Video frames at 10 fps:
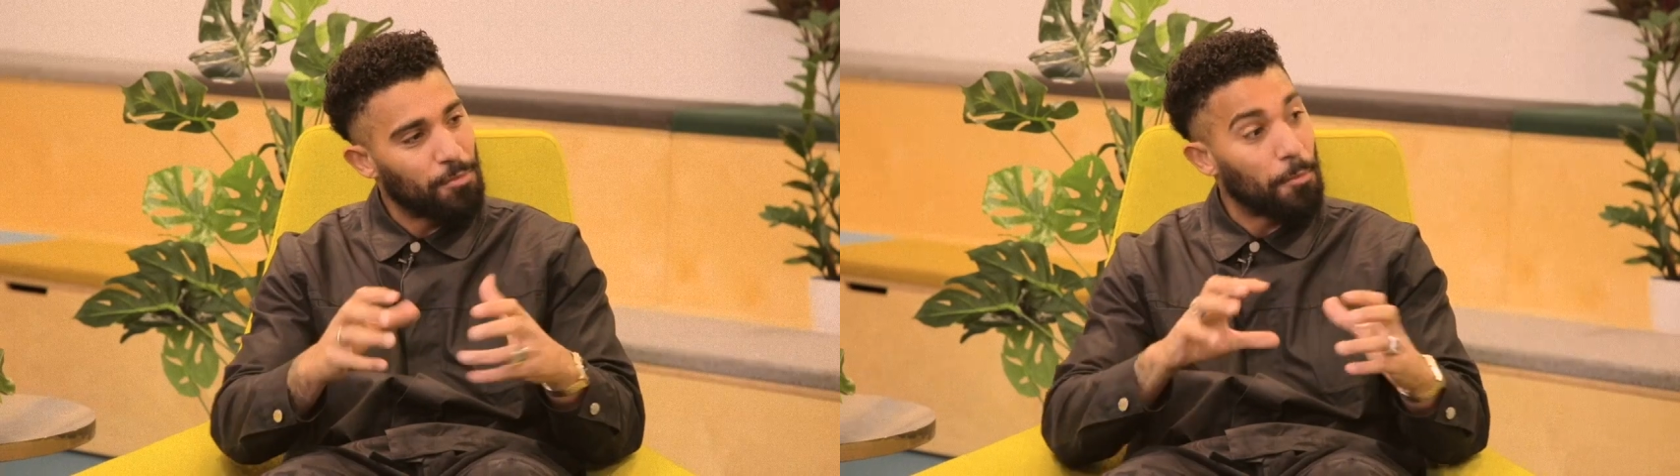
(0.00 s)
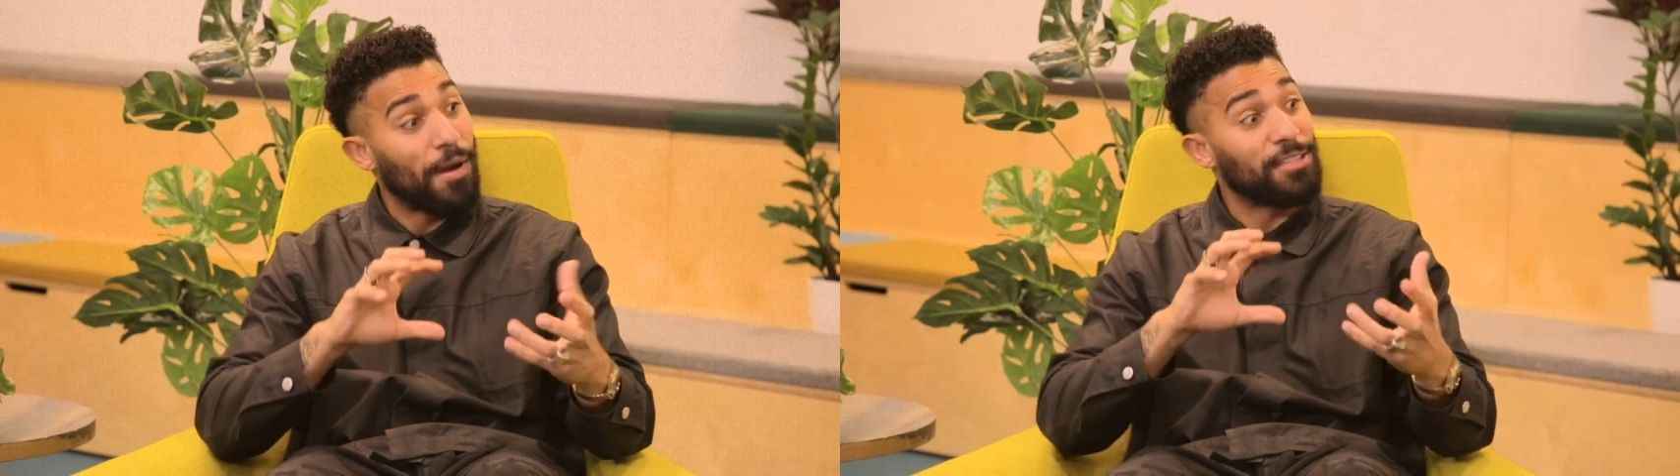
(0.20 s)

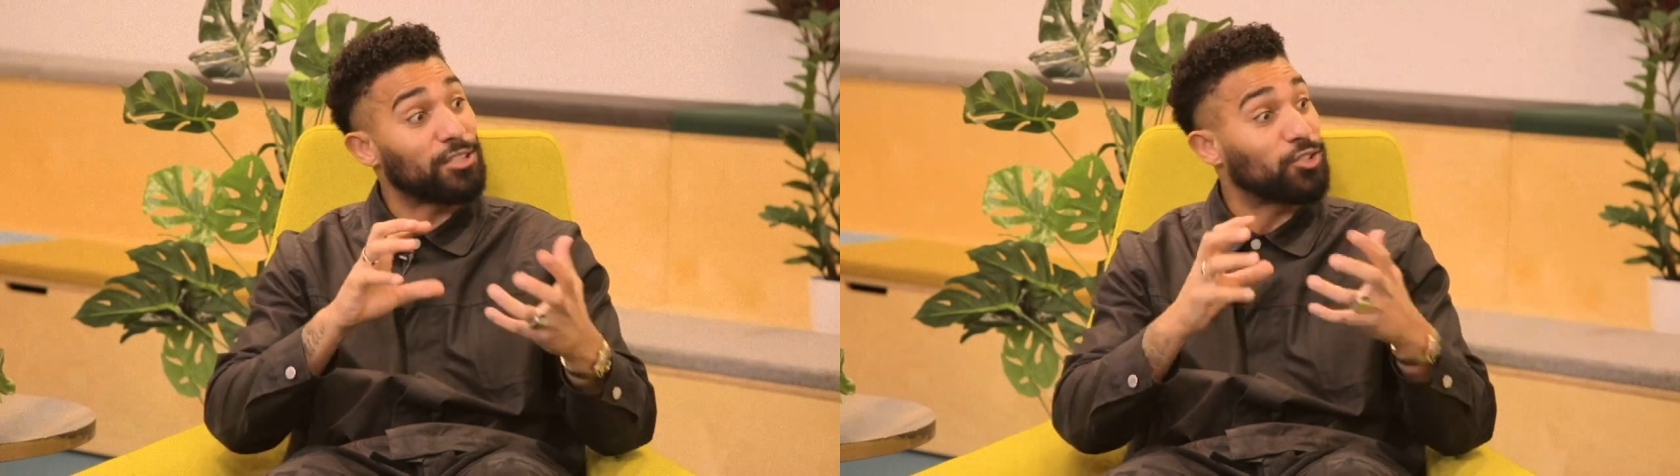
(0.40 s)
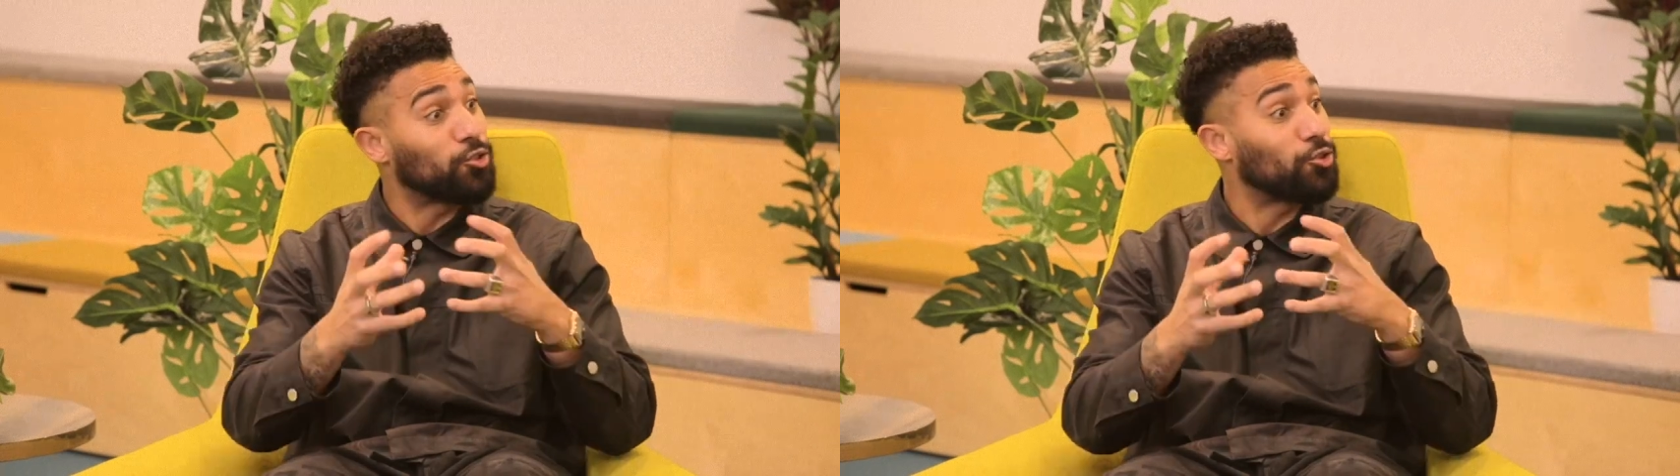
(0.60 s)
but brands are
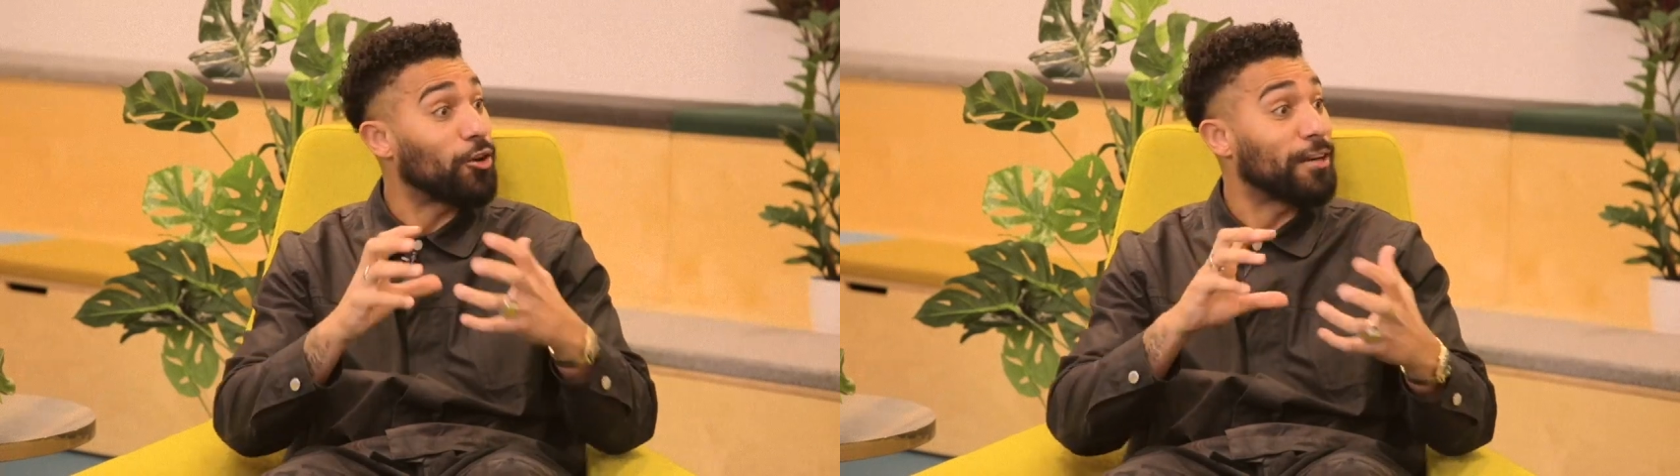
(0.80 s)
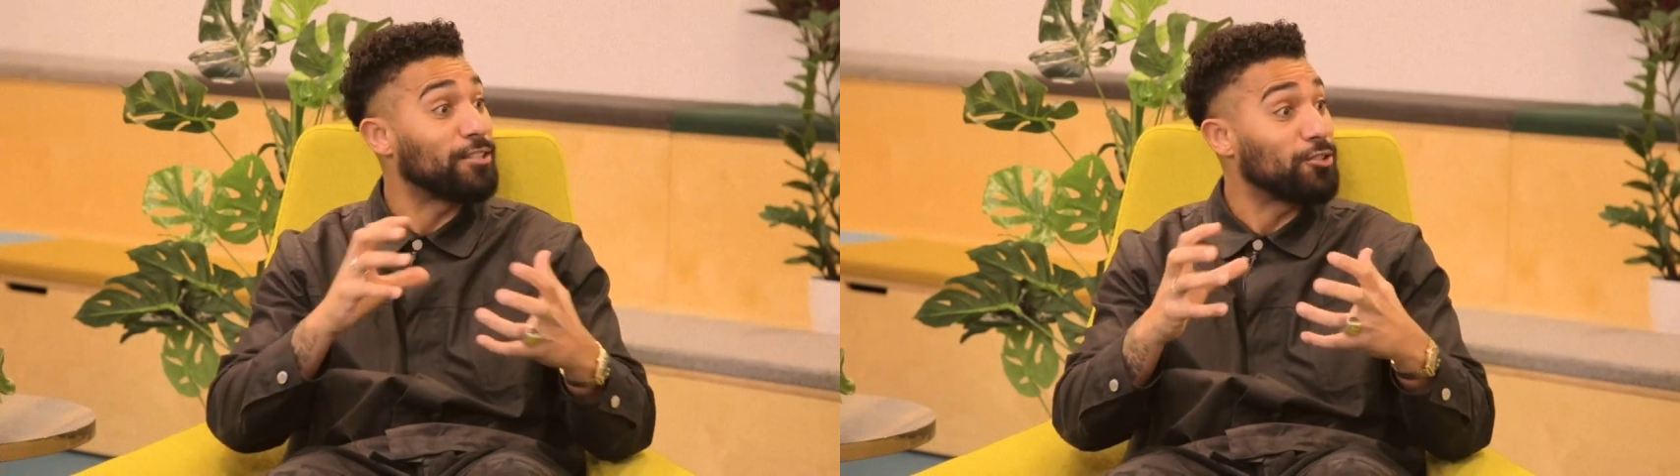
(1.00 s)
still
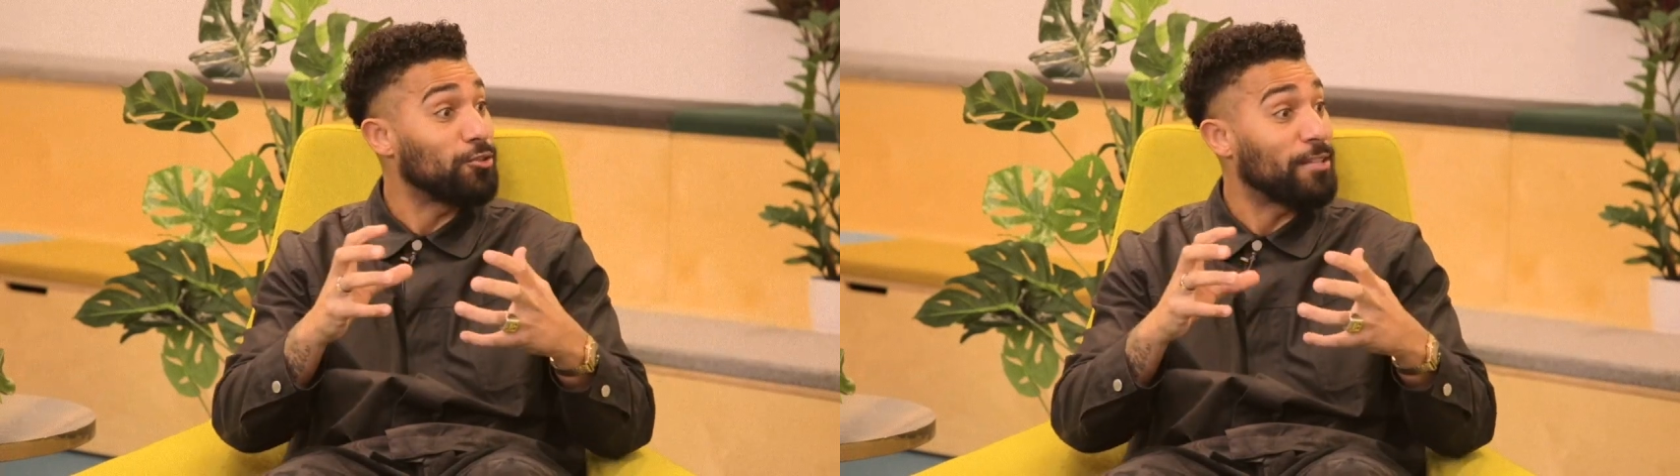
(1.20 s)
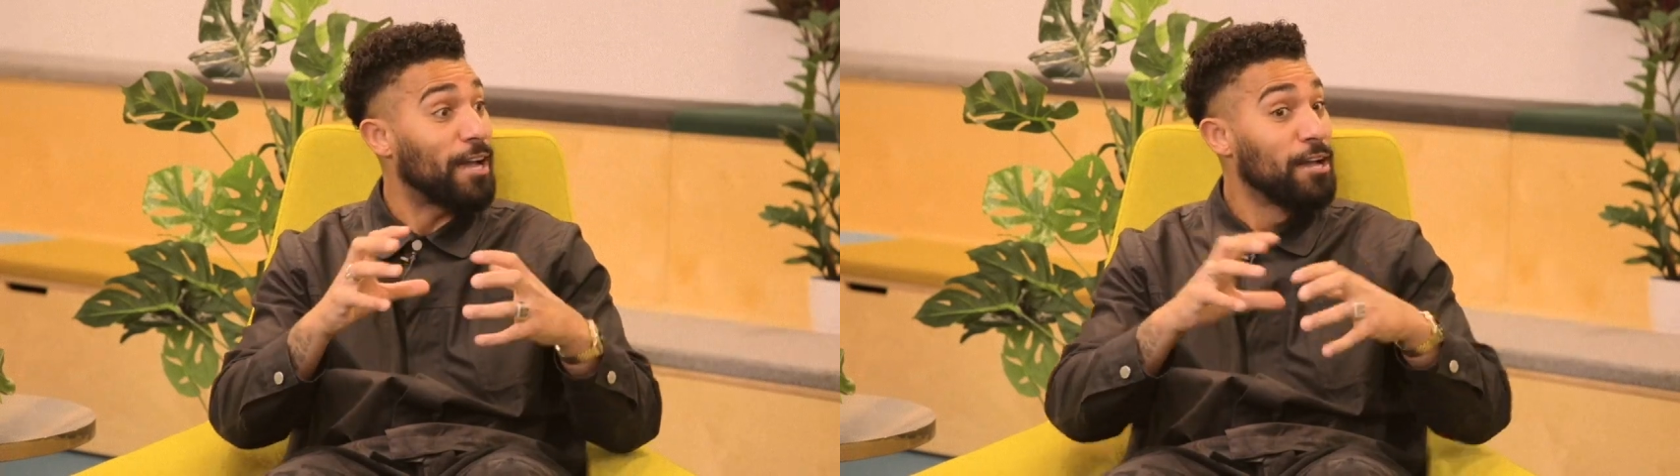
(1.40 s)
struggling to
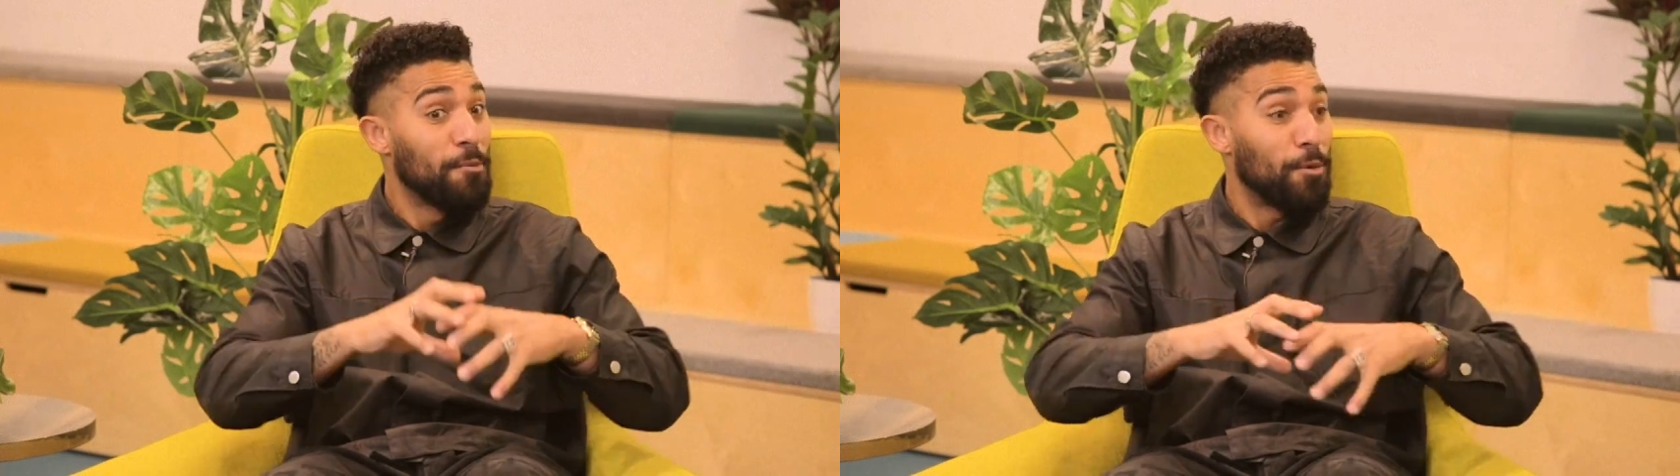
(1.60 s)
do that